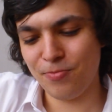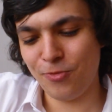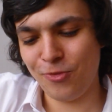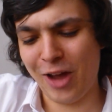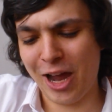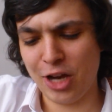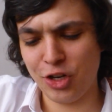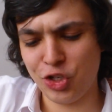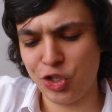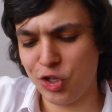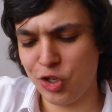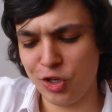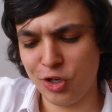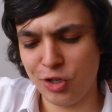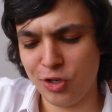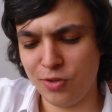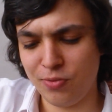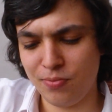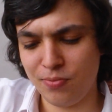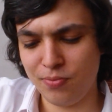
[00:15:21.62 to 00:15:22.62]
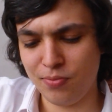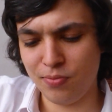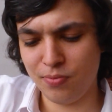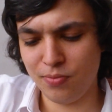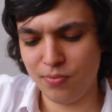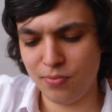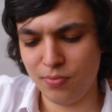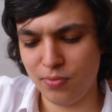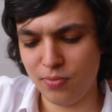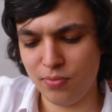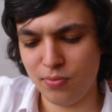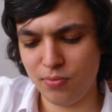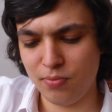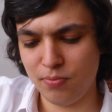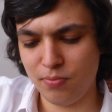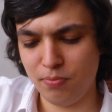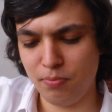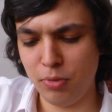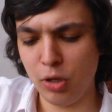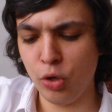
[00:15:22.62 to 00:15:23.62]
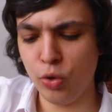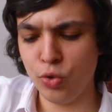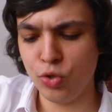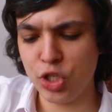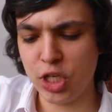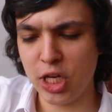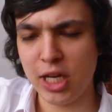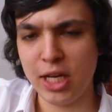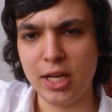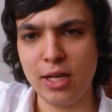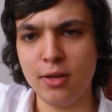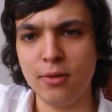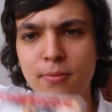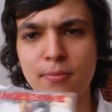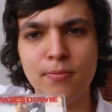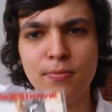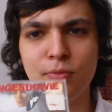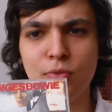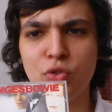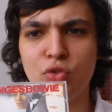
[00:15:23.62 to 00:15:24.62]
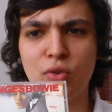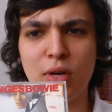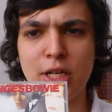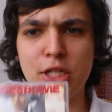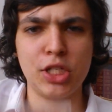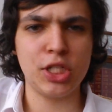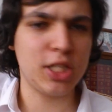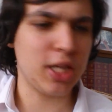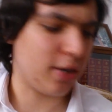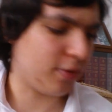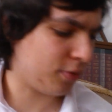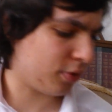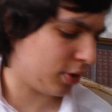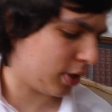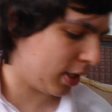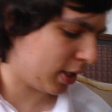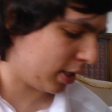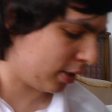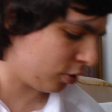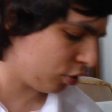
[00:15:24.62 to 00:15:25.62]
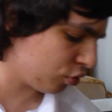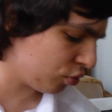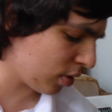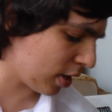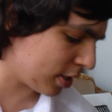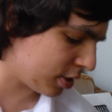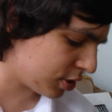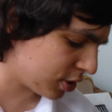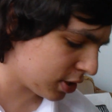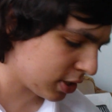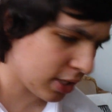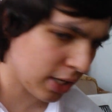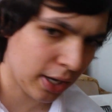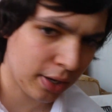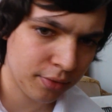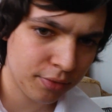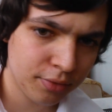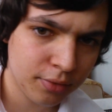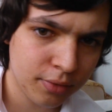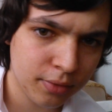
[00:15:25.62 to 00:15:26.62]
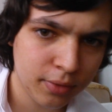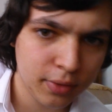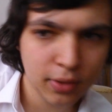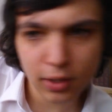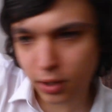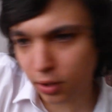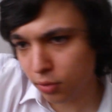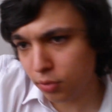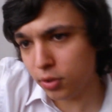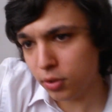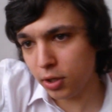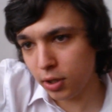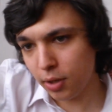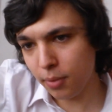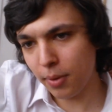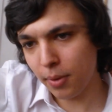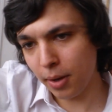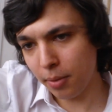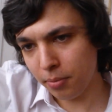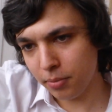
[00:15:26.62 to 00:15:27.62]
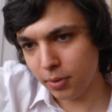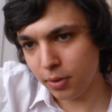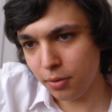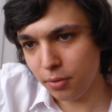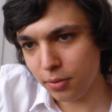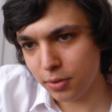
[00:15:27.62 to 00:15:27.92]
Fashion, Blue Jean, great stuff on here. Great stuff. Go on in, go up.